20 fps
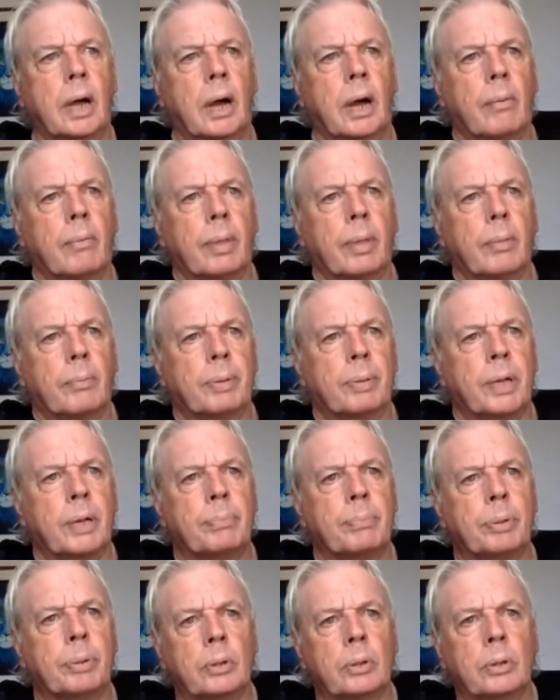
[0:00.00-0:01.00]
um,
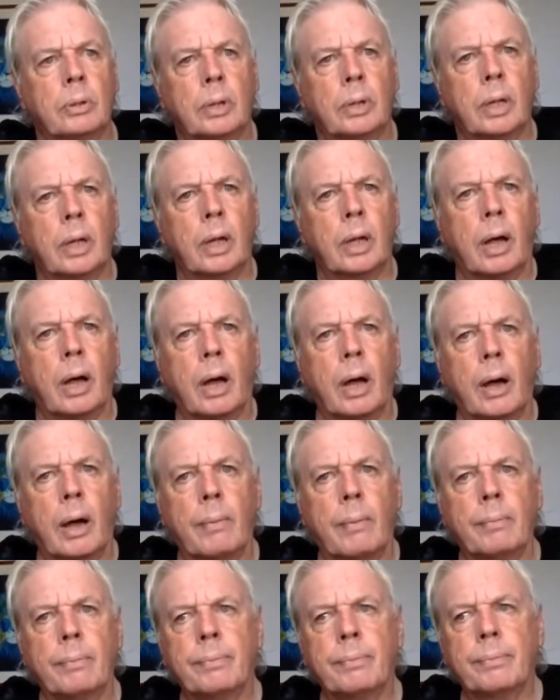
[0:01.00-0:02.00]
people
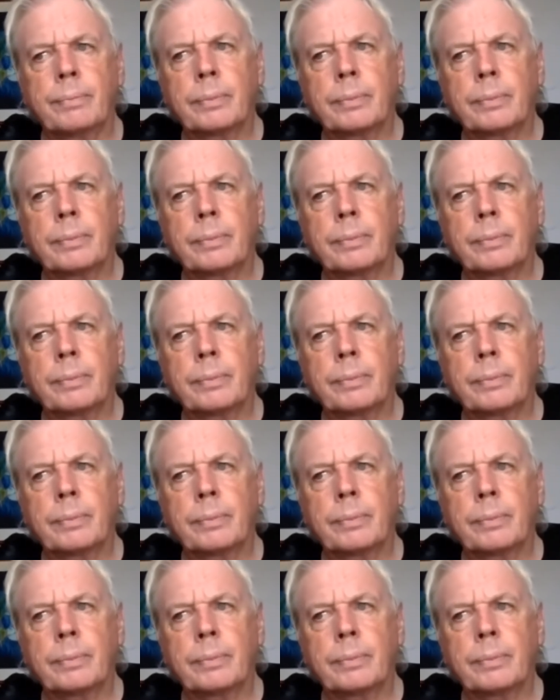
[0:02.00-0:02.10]
um,